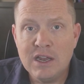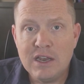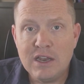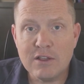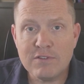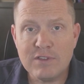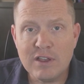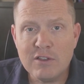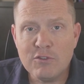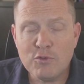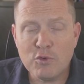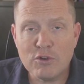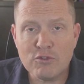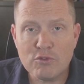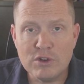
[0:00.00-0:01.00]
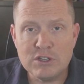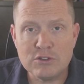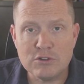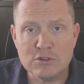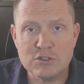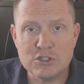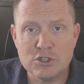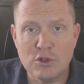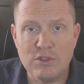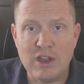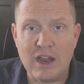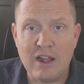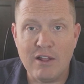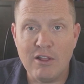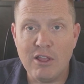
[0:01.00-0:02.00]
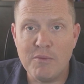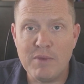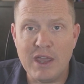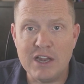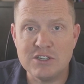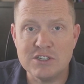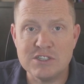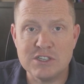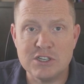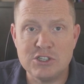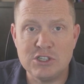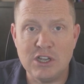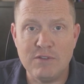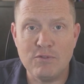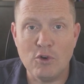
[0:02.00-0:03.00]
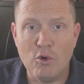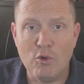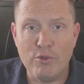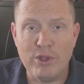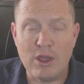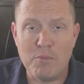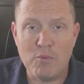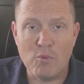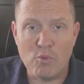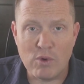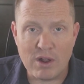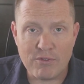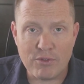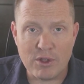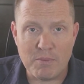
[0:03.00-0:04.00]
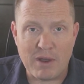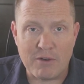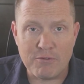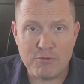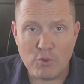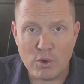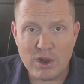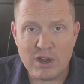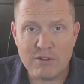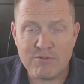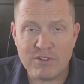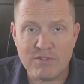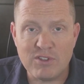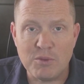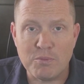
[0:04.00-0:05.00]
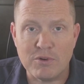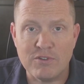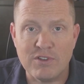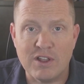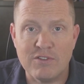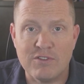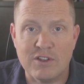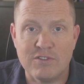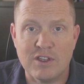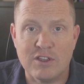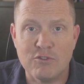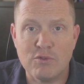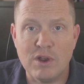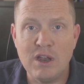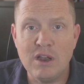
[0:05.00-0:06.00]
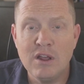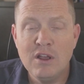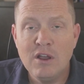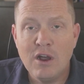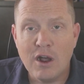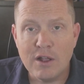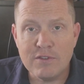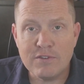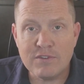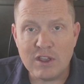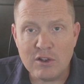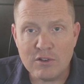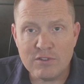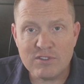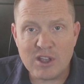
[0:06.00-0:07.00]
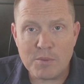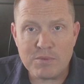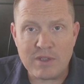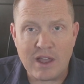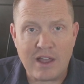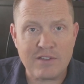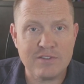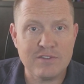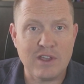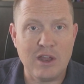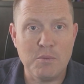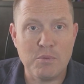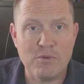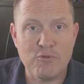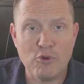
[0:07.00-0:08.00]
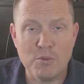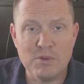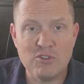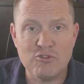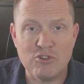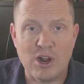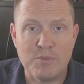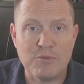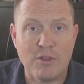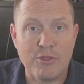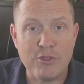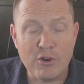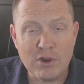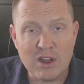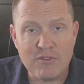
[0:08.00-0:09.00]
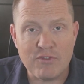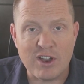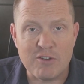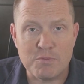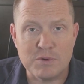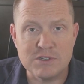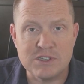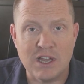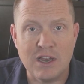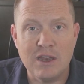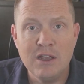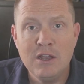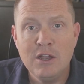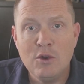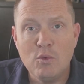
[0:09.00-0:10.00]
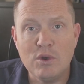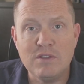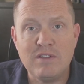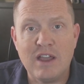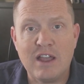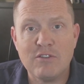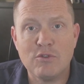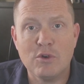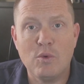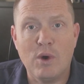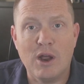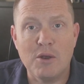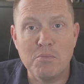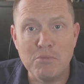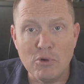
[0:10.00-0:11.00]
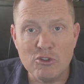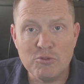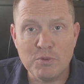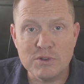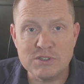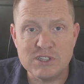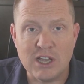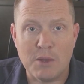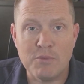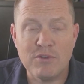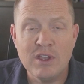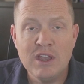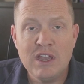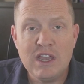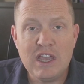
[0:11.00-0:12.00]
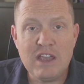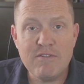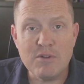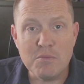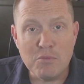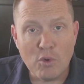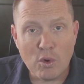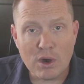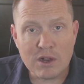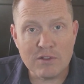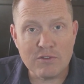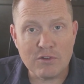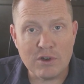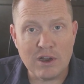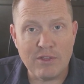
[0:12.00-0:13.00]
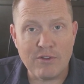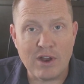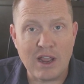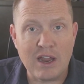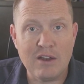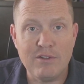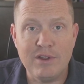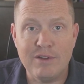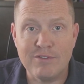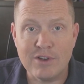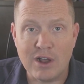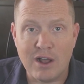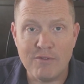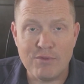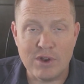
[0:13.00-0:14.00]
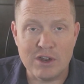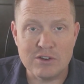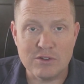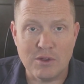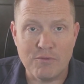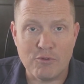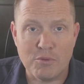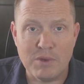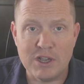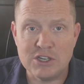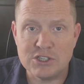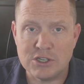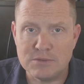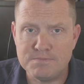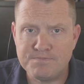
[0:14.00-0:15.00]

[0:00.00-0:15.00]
Now, Salesforce research showed that LLM agents achieved only a, roughly about 40 to 50% success rate on single step tasks, and performance dropped to 35% when tasks required multiple steps, even more concerning in their handling of confidential information.